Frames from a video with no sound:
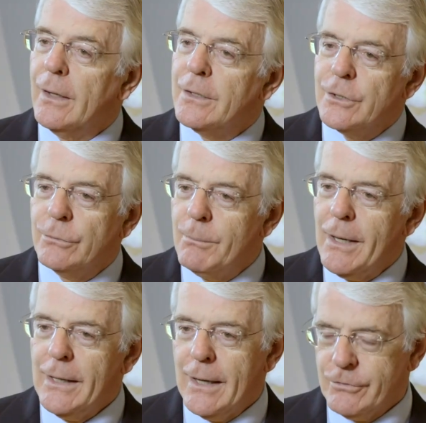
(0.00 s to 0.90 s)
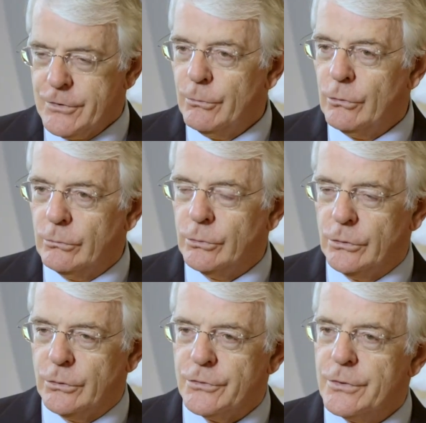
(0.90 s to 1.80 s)
So we may have small
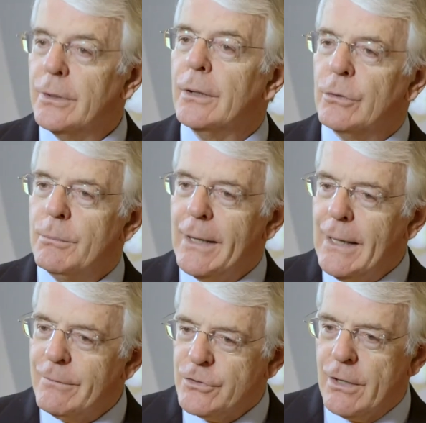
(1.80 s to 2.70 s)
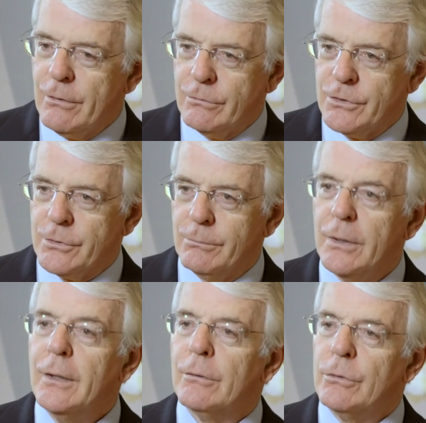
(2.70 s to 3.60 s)
wars, We may have terrorism,
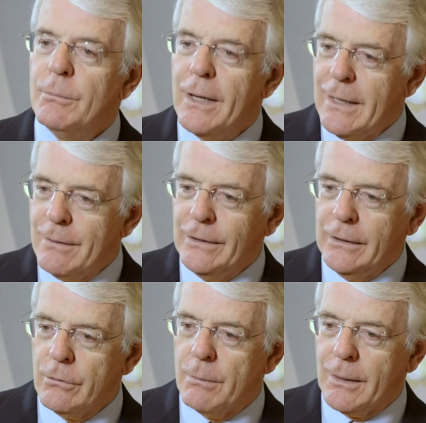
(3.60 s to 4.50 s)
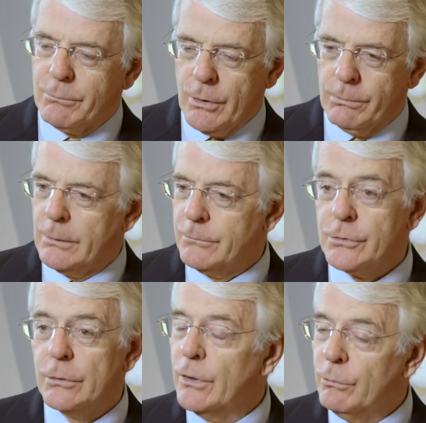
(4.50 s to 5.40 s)
we may have economic
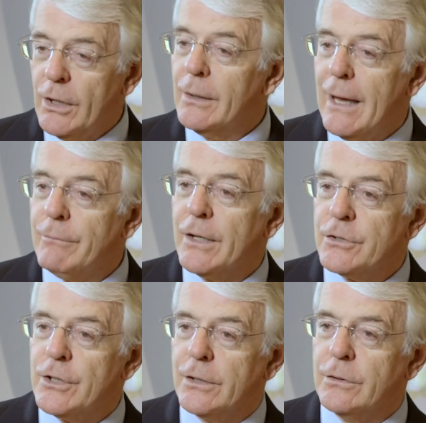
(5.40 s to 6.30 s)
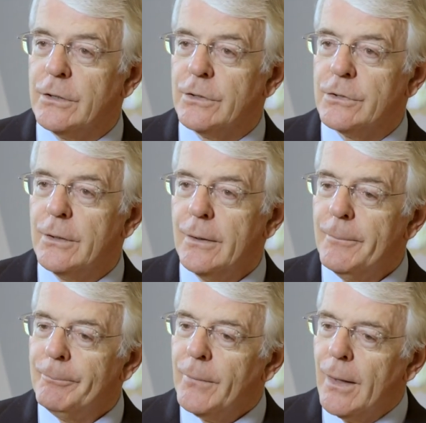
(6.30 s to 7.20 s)
problems, we will have uncertainties,
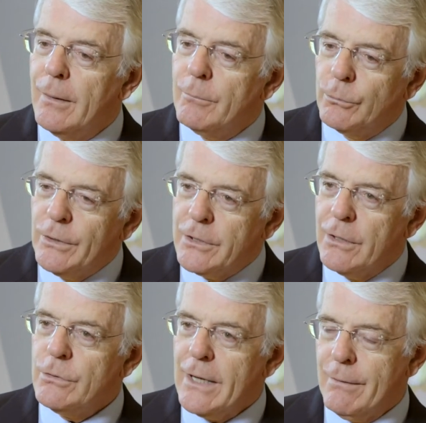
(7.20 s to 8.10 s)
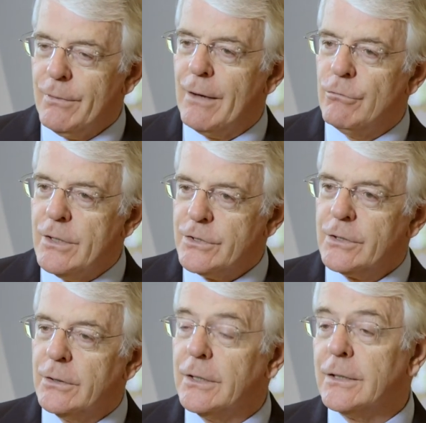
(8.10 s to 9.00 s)
but we don't have that
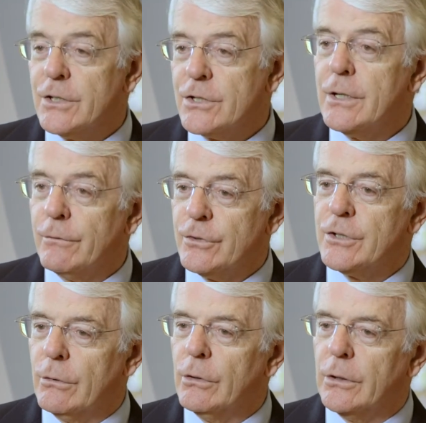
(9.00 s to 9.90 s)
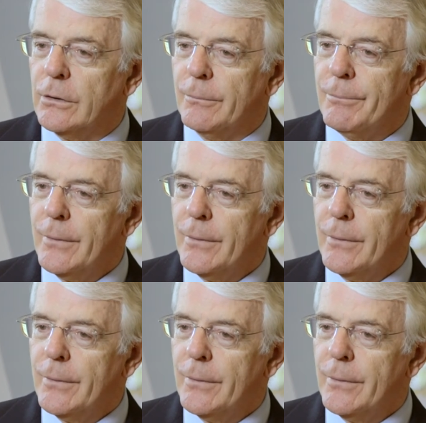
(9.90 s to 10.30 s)
risk that existed for so long